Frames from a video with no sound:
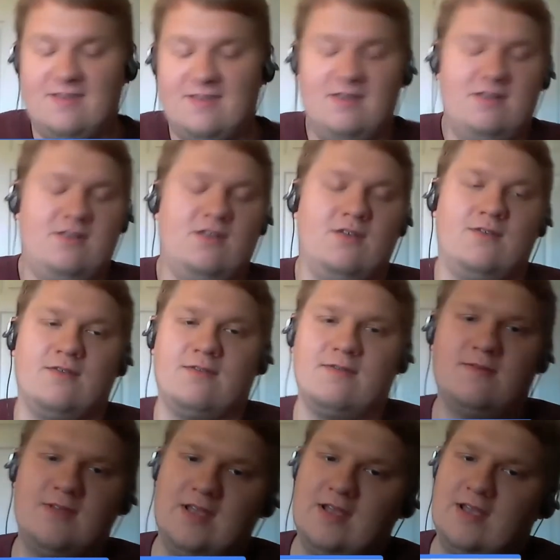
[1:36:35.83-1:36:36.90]
good
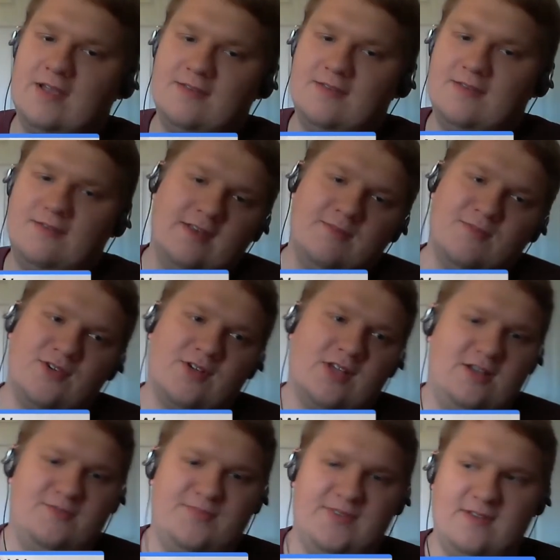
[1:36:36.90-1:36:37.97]
news. As you said, more
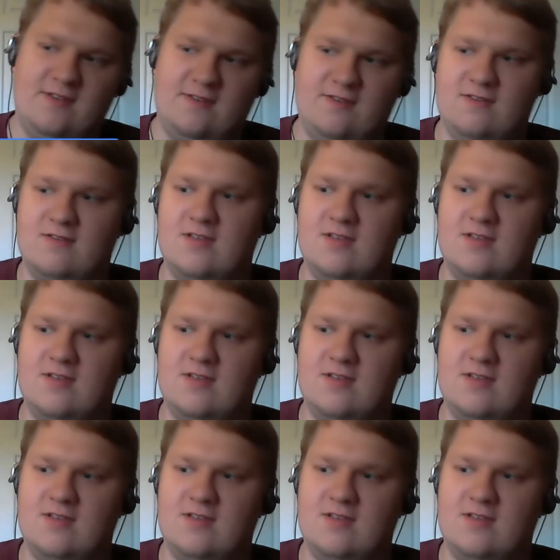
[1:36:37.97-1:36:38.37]
competition